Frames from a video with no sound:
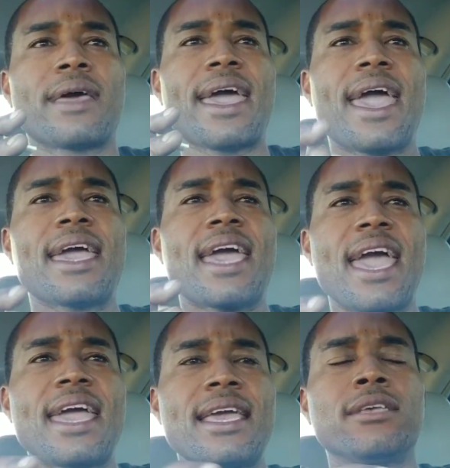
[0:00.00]

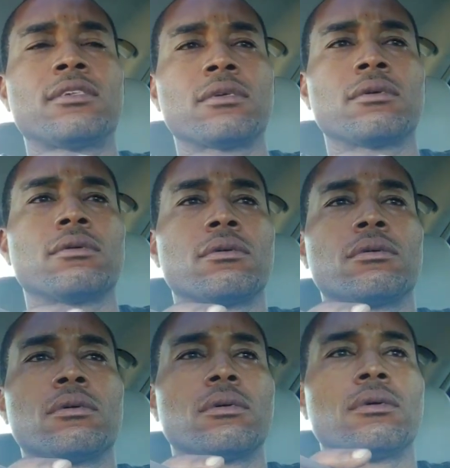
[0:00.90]
AAs,
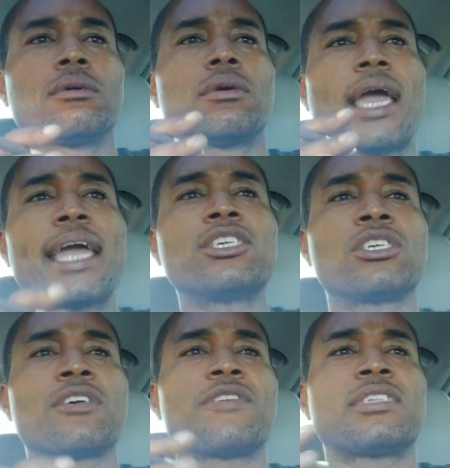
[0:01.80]

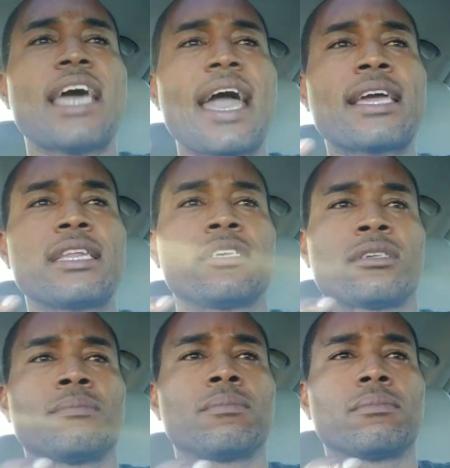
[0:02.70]
agents of antagonism,